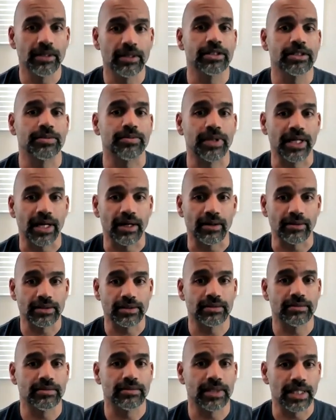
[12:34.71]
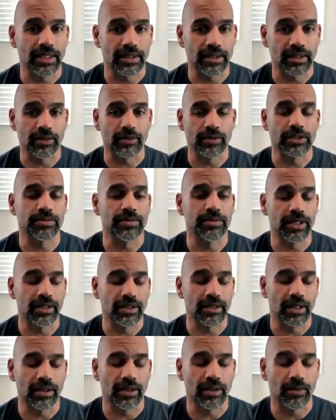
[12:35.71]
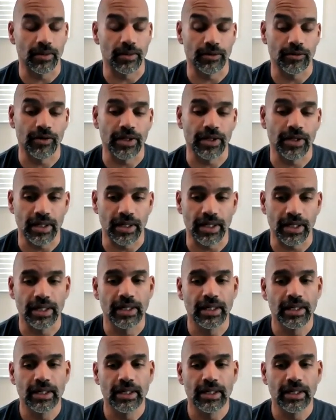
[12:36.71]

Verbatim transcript: spit out data that they were spit, that they were trained on.